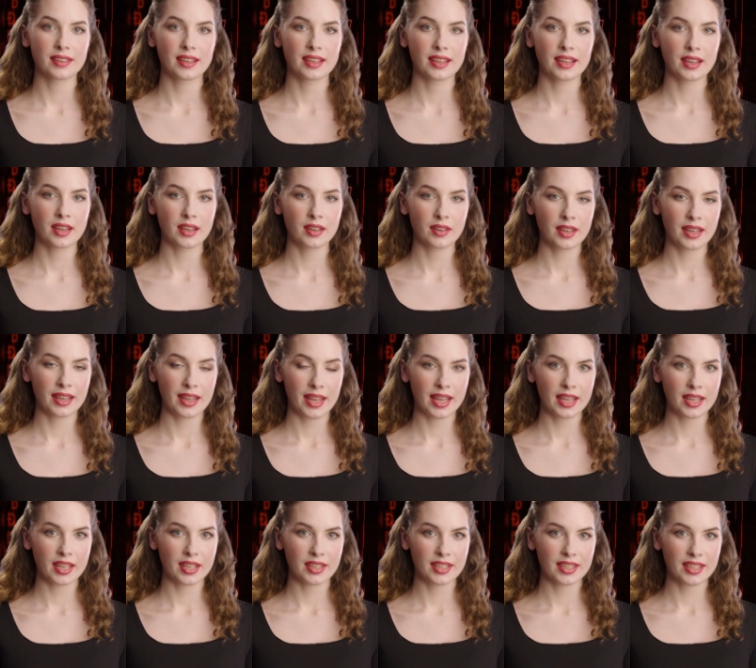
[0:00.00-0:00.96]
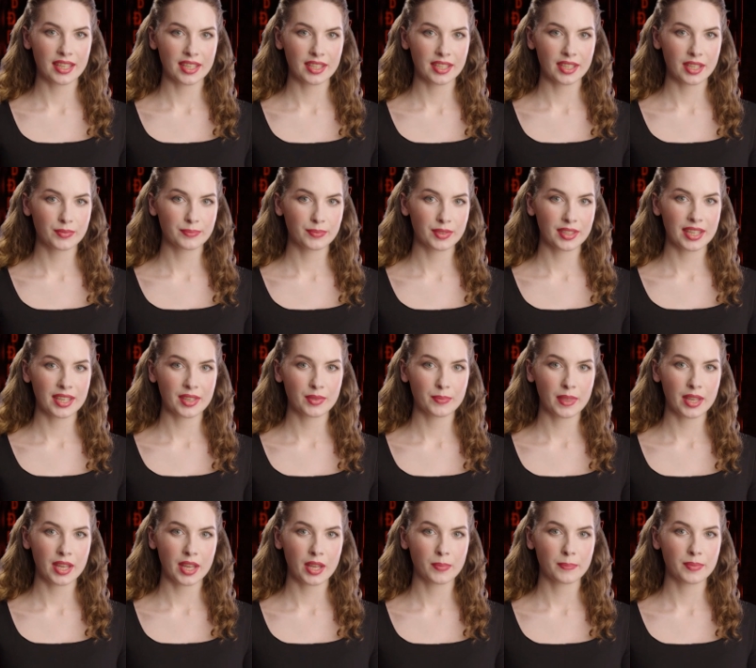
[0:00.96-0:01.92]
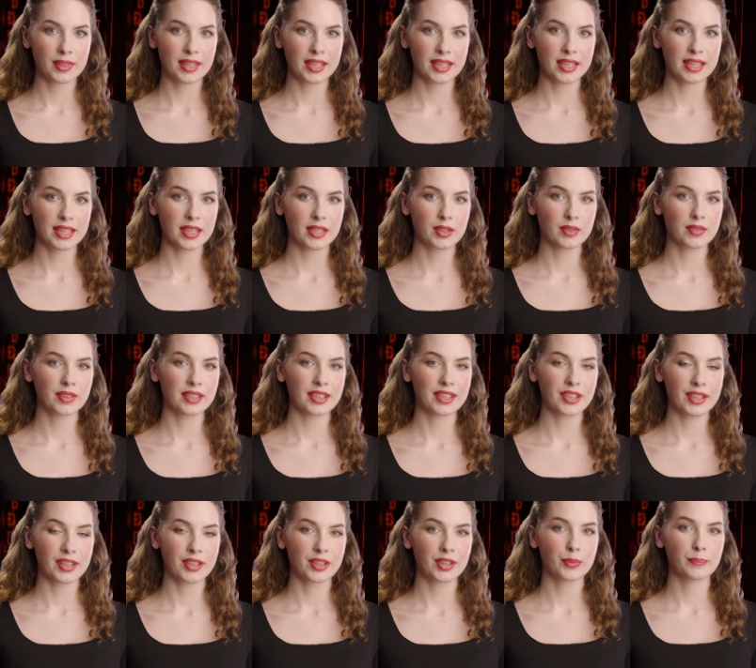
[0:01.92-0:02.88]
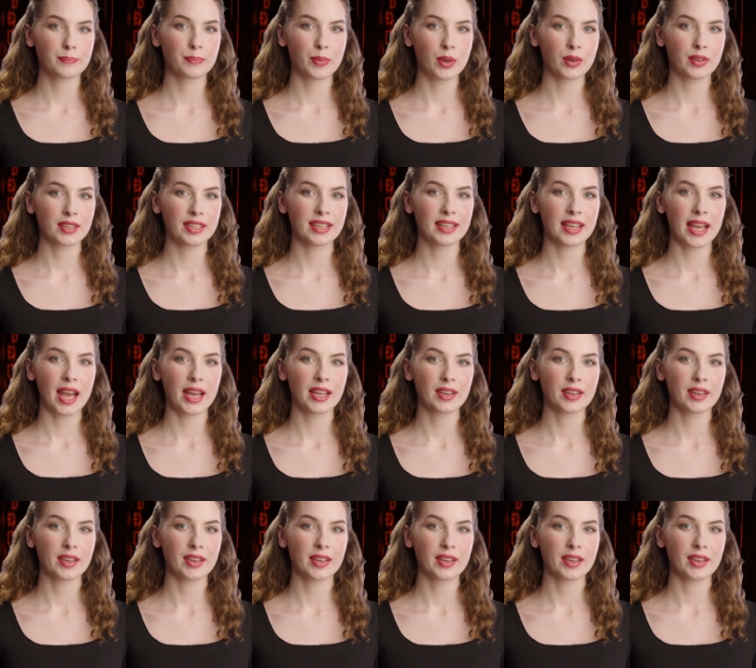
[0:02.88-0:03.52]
Securing A I systems is becoming an increasingly important